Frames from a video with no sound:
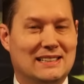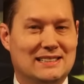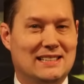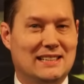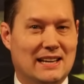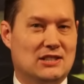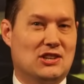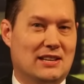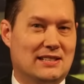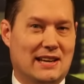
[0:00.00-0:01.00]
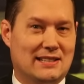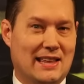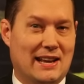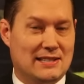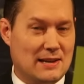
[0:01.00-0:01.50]
didn't get a chance to get to
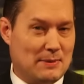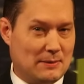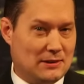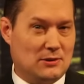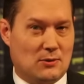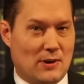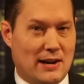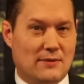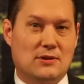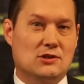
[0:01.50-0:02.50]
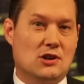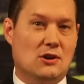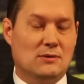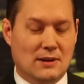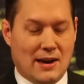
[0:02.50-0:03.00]
that essay, but I'm going to do it right after the
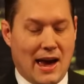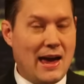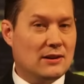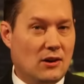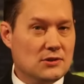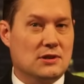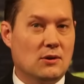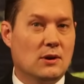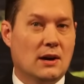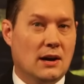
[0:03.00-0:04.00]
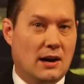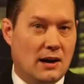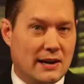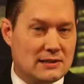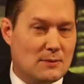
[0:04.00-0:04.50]
show. And also
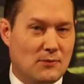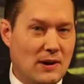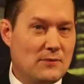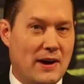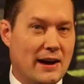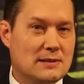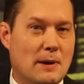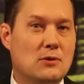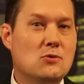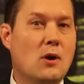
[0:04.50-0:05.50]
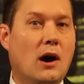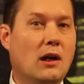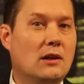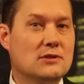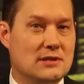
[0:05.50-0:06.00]
get some fun facts about who
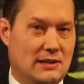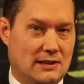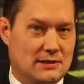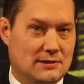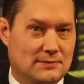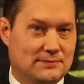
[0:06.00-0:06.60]
Halsey is.